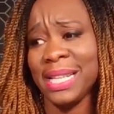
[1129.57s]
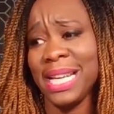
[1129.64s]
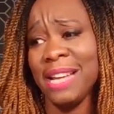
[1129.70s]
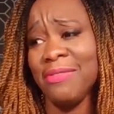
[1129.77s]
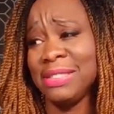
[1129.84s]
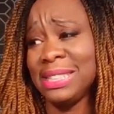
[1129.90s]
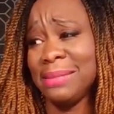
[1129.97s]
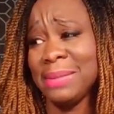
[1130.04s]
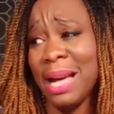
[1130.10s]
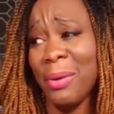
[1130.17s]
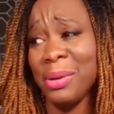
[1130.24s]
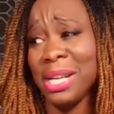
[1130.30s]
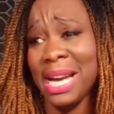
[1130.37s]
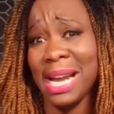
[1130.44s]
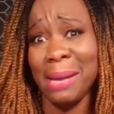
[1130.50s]
even sometimes
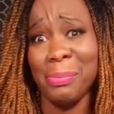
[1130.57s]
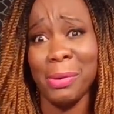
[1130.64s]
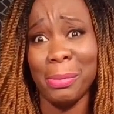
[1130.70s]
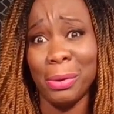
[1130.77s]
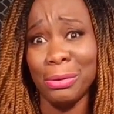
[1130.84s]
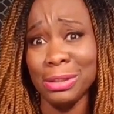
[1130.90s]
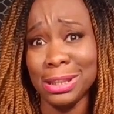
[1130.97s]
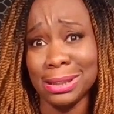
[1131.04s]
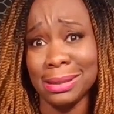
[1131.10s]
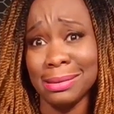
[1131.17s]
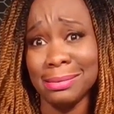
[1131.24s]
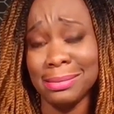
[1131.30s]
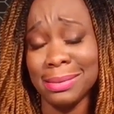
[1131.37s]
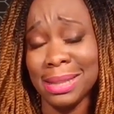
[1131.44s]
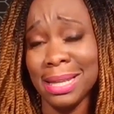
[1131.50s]
when you get a promotion,